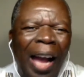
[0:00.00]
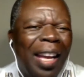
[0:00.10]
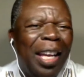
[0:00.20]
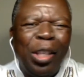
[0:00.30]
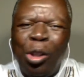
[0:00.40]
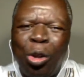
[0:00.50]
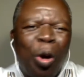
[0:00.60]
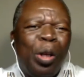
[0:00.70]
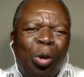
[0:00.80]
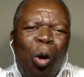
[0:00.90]
I
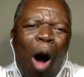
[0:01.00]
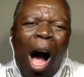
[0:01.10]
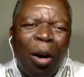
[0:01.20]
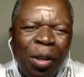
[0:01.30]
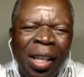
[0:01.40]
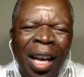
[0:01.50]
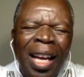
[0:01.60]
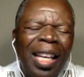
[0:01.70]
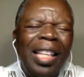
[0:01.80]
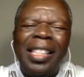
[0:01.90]
enjoy to go out,
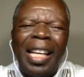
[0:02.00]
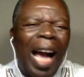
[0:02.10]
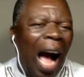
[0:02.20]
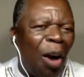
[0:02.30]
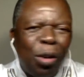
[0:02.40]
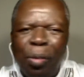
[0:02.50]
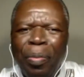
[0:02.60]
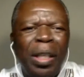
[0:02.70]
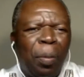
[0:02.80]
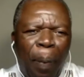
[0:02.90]
eating out,
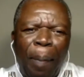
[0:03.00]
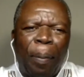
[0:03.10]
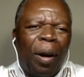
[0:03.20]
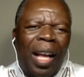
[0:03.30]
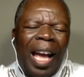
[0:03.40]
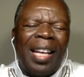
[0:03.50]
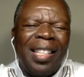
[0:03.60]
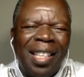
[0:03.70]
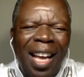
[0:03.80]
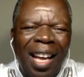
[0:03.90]
meet people,
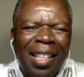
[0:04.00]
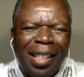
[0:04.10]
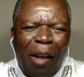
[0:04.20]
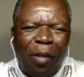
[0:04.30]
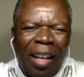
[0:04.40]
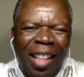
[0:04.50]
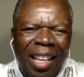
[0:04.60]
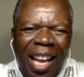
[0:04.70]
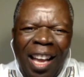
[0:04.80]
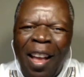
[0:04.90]
and stuff like
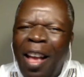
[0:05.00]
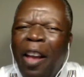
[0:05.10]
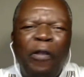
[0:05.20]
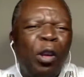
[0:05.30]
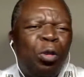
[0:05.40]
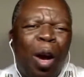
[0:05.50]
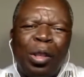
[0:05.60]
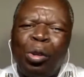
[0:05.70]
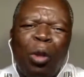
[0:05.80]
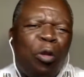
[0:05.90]
that. If it
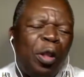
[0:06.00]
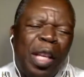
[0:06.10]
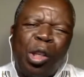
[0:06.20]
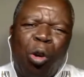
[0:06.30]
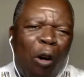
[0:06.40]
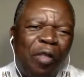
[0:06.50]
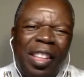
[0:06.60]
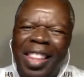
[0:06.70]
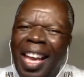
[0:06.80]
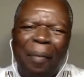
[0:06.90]
was not for this
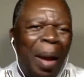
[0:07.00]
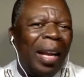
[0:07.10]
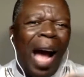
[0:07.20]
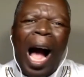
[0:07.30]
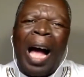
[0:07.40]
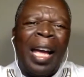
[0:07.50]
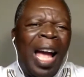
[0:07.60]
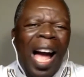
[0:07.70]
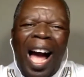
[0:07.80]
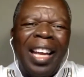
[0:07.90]
COVID thing, man, I
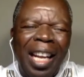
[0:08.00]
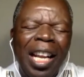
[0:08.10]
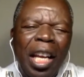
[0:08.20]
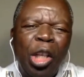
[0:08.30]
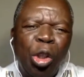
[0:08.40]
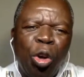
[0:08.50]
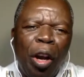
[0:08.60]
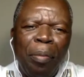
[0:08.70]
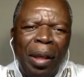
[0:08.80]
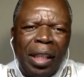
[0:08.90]
really
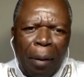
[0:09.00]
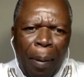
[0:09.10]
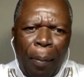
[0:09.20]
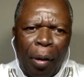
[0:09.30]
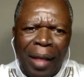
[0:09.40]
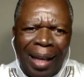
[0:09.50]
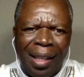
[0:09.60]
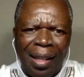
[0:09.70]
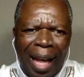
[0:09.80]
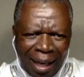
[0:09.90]
enjoy meeting people.
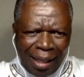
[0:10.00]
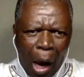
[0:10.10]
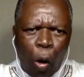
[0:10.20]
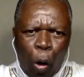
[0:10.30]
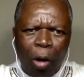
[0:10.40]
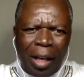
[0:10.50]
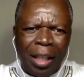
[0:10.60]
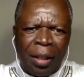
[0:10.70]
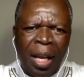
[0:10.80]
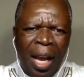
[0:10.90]
That is how God
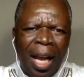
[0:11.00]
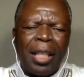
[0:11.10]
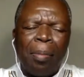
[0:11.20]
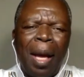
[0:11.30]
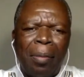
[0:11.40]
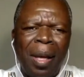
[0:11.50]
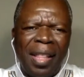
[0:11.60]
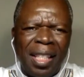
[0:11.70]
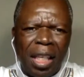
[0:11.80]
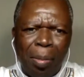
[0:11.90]
has made me.
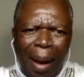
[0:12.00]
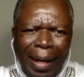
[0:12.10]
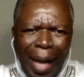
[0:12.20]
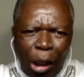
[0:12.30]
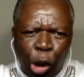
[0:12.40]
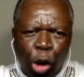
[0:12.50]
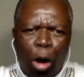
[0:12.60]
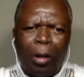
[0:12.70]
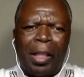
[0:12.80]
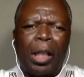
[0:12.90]
This is my
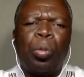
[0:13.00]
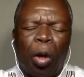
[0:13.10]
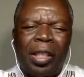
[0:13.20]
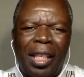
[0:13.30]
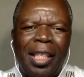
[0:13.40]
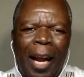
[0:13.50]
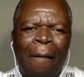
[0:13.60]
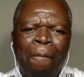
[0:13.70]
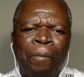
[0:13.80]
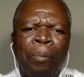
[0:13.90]
natural disposition.